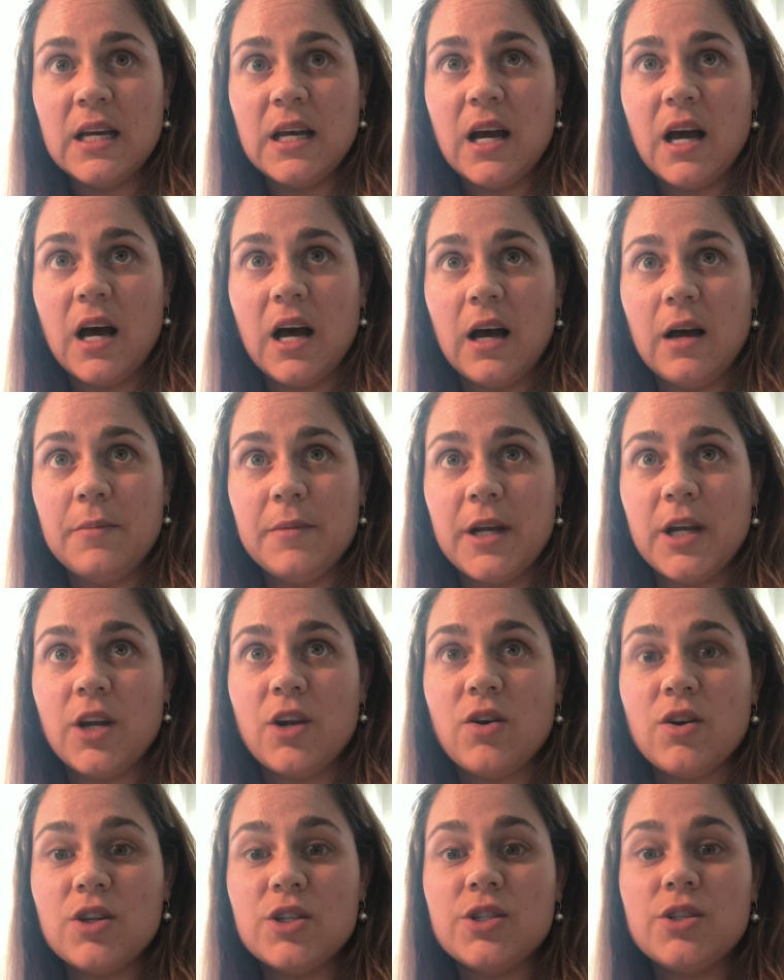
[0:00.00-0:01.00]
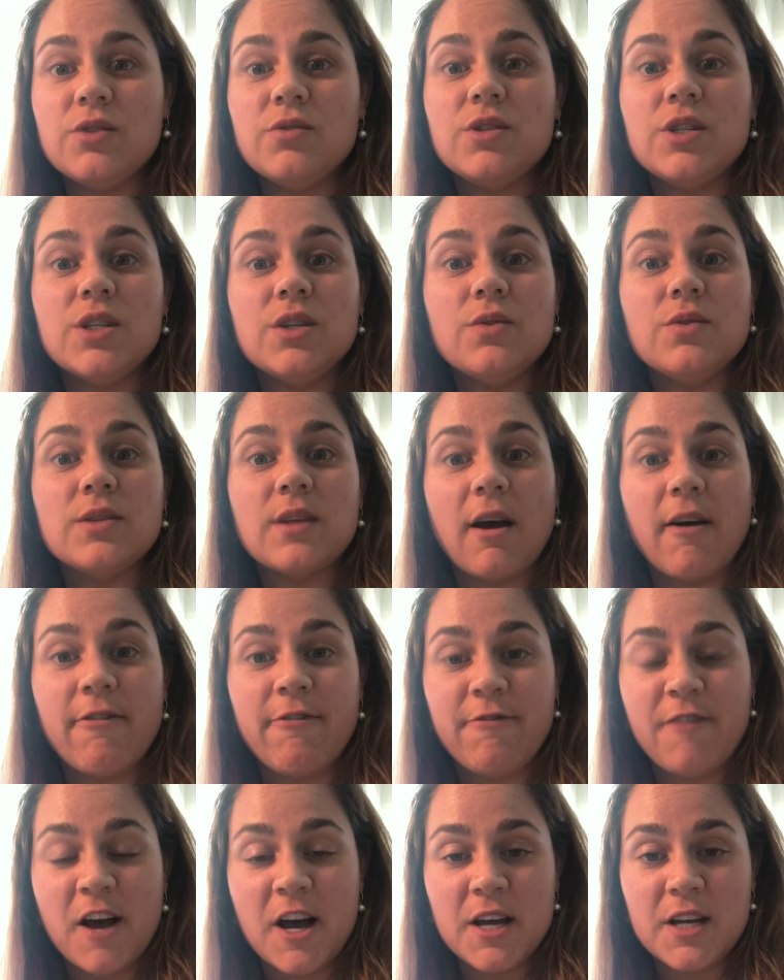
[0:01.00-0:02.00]
encourage you to use a
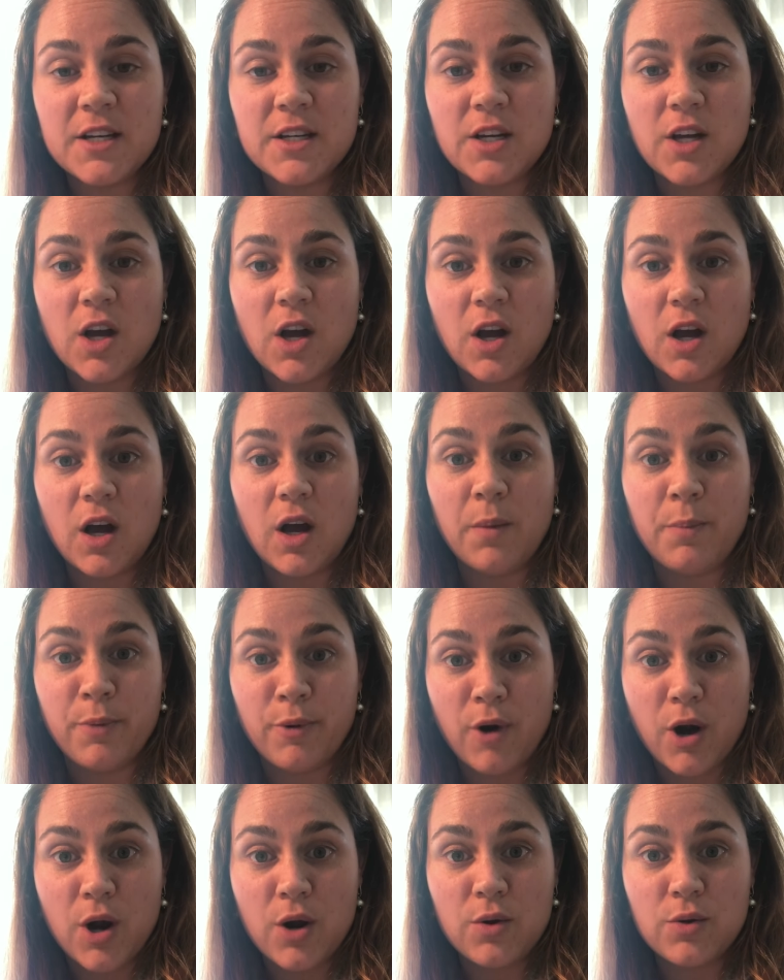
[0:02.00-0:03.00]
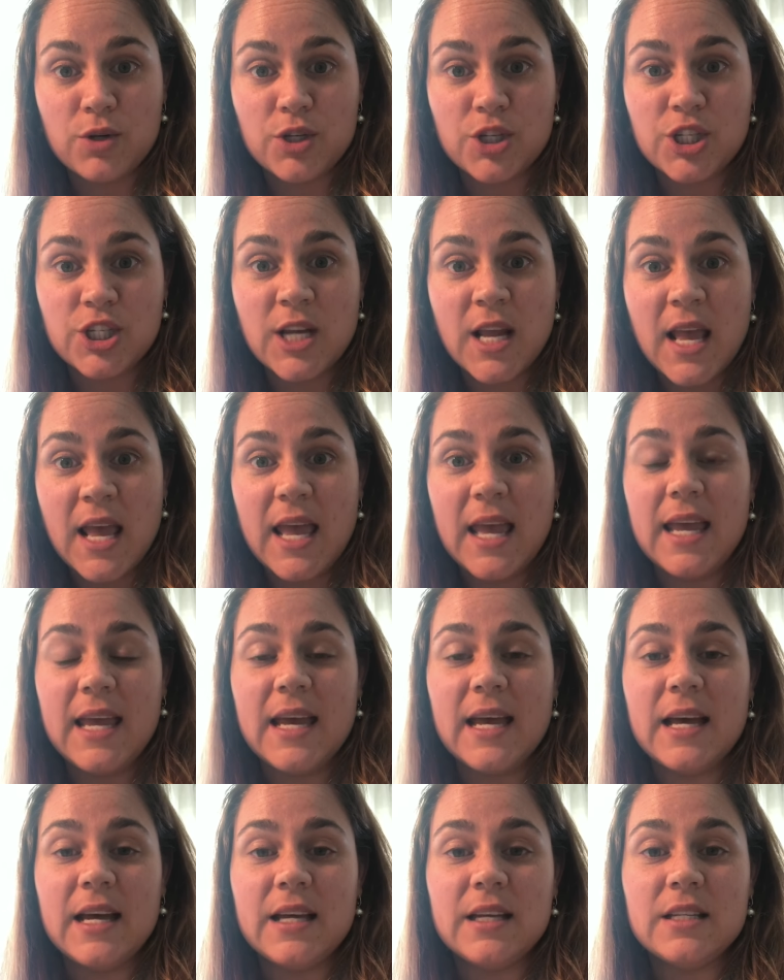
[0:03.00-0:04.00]
fun approach
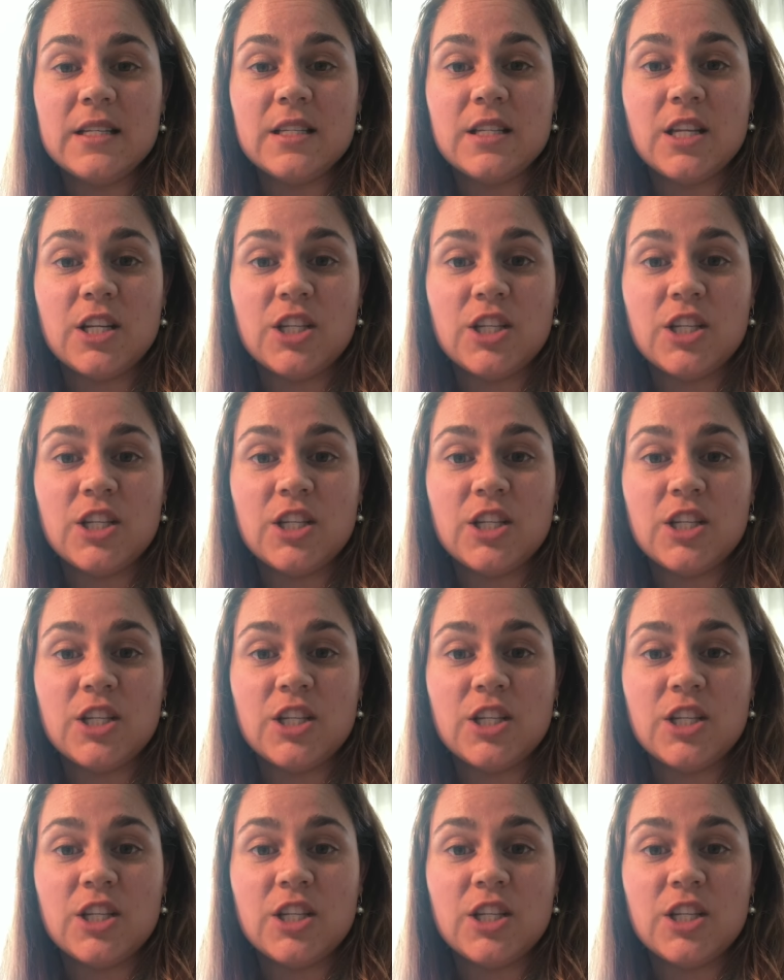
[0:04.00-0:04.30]
and the